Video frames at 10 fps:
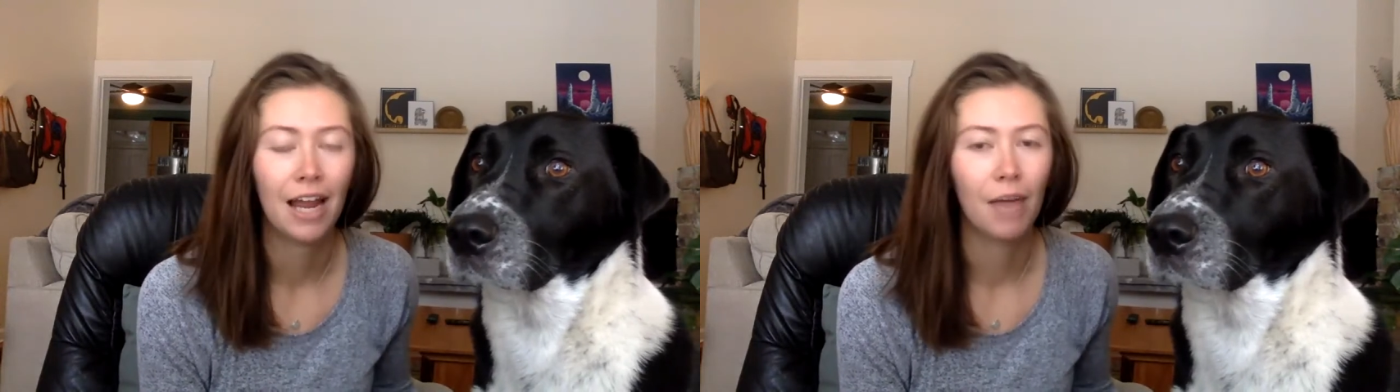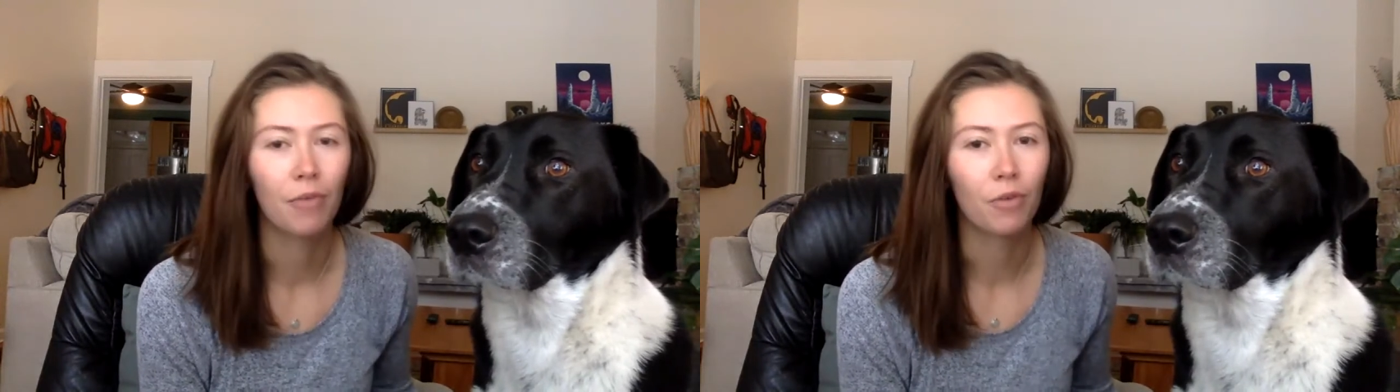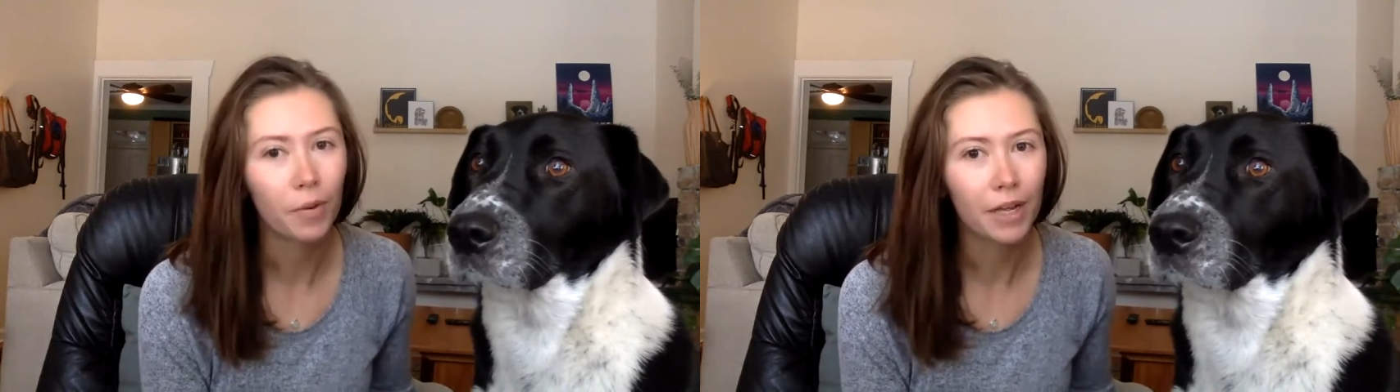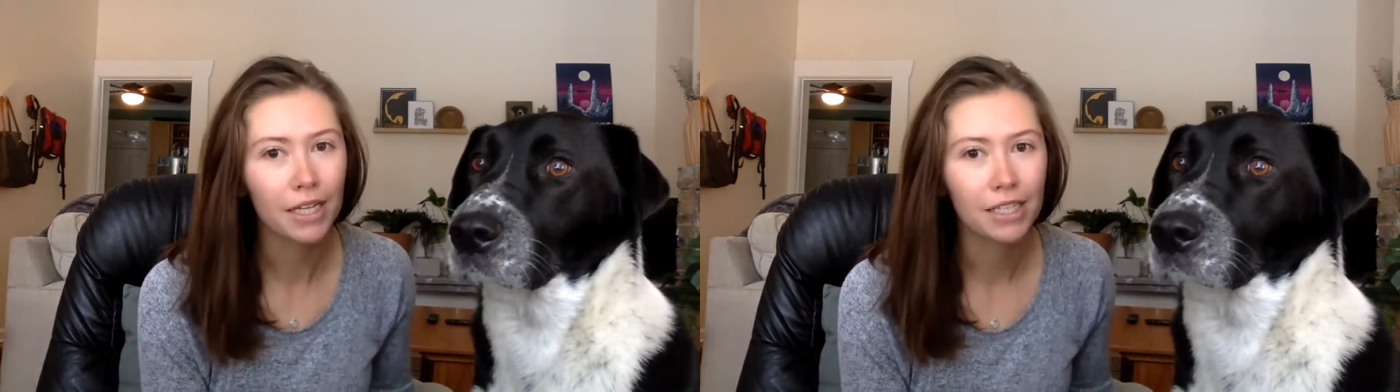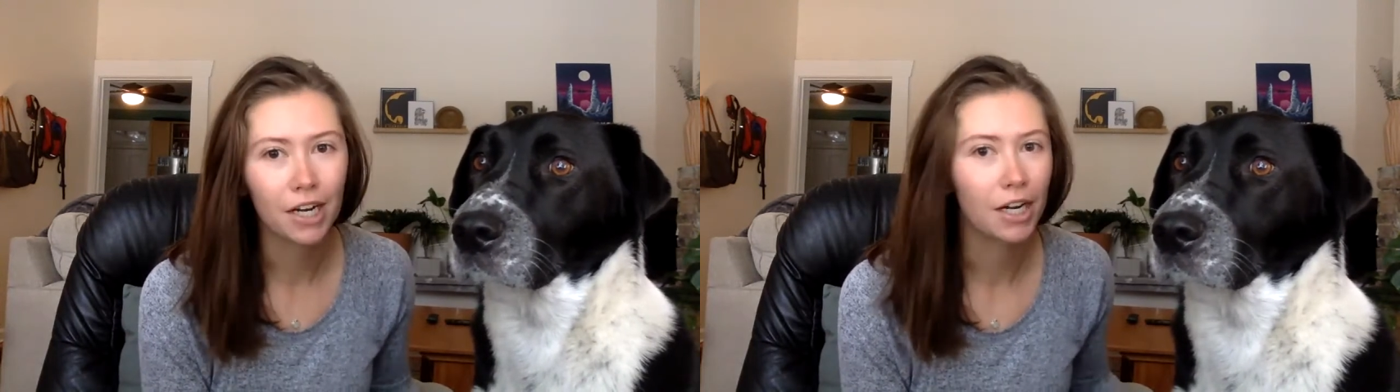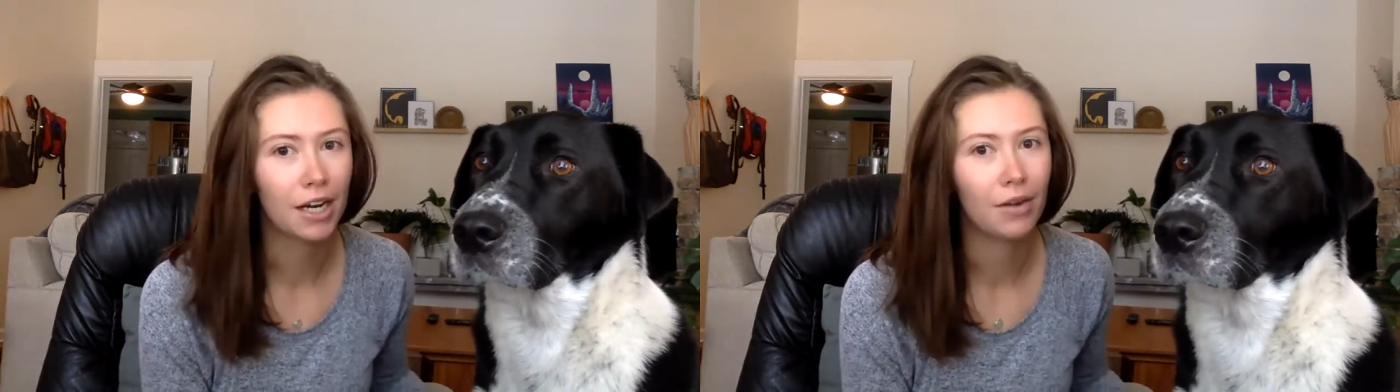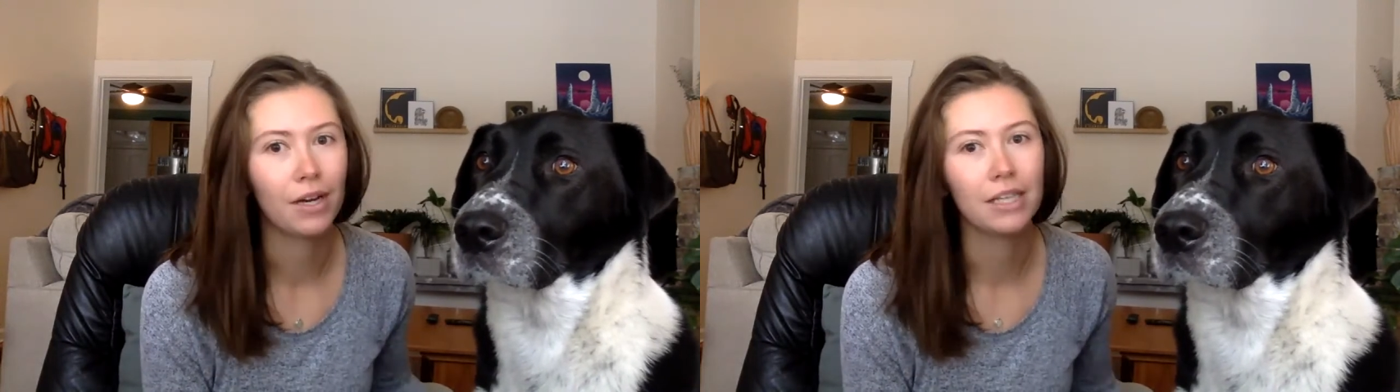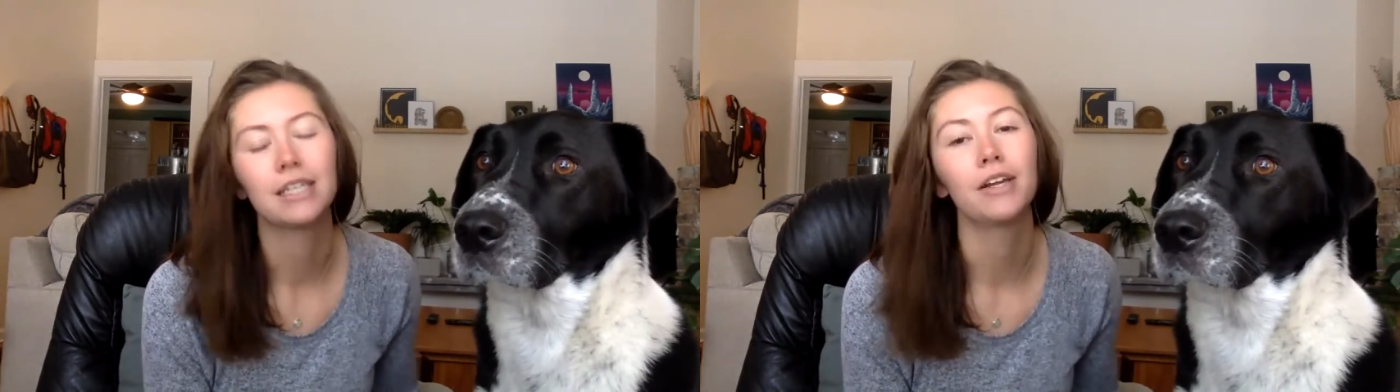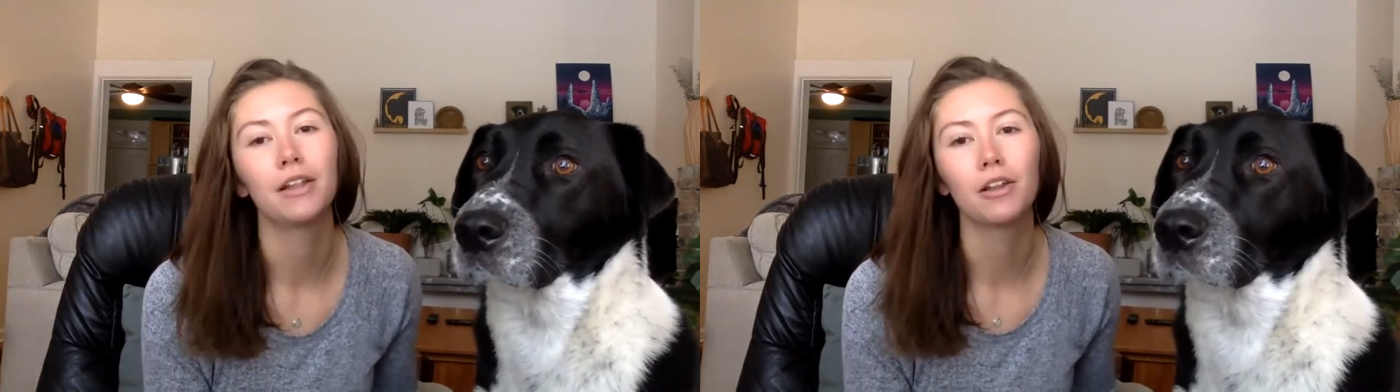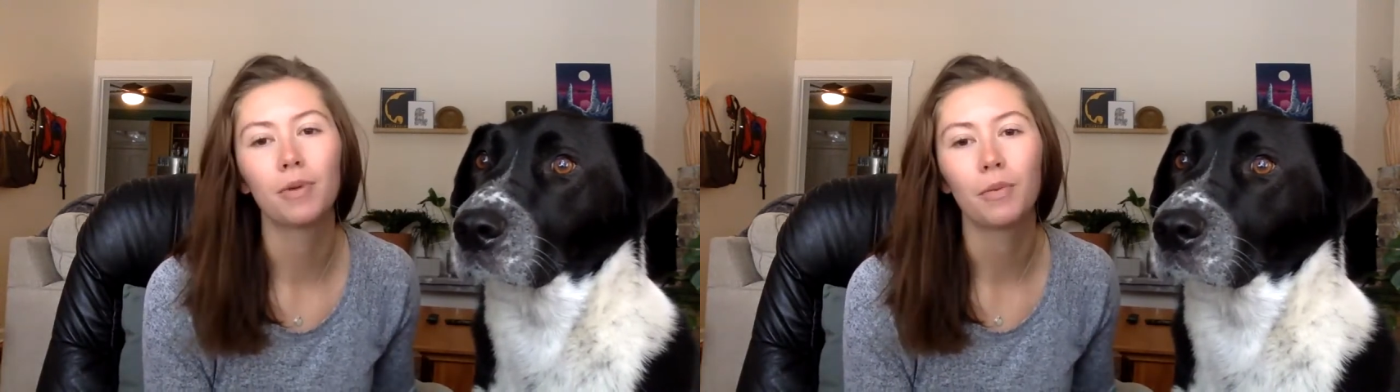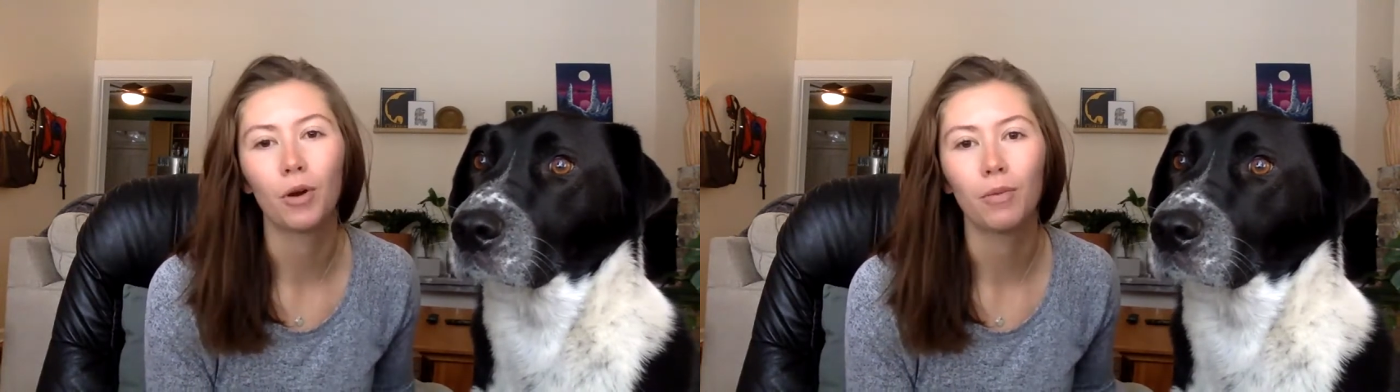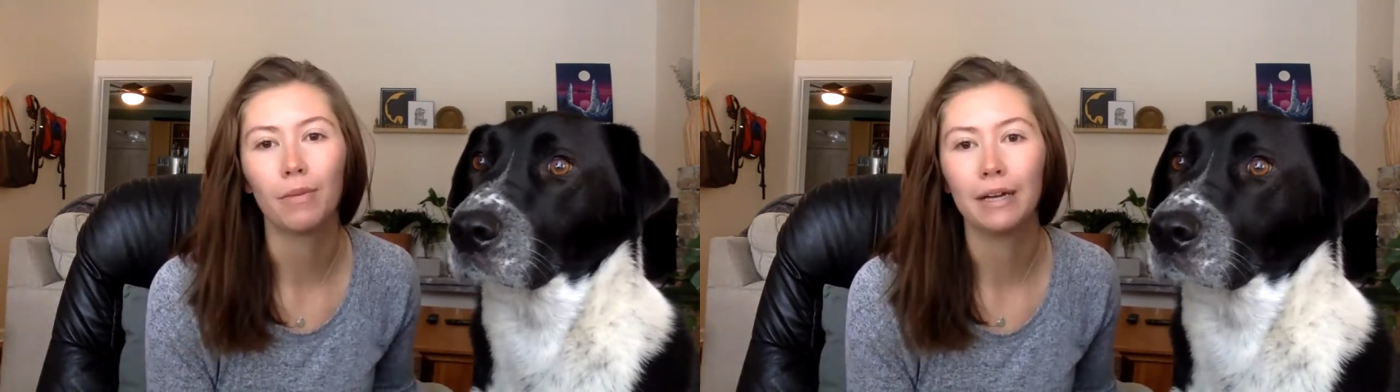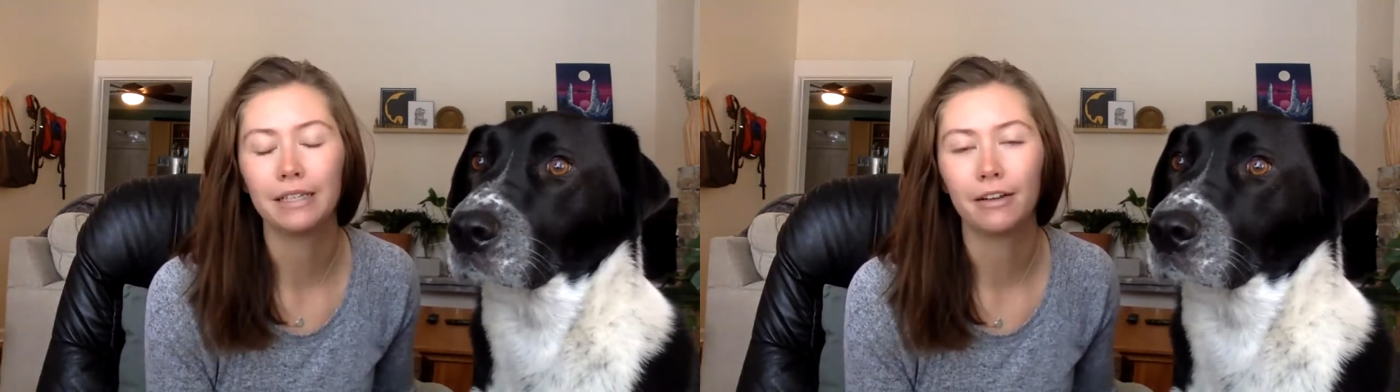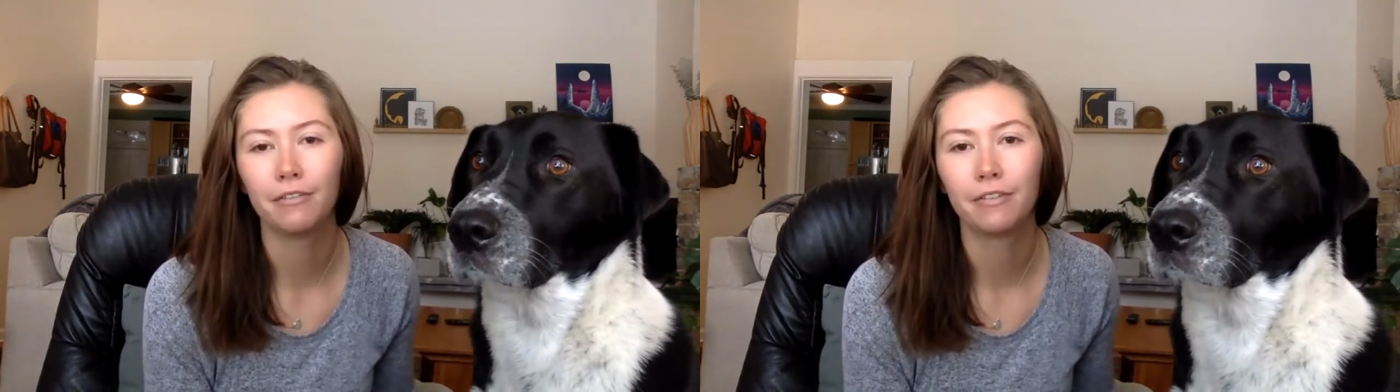Before we get started, I wanted to tell you a little bit more about myself.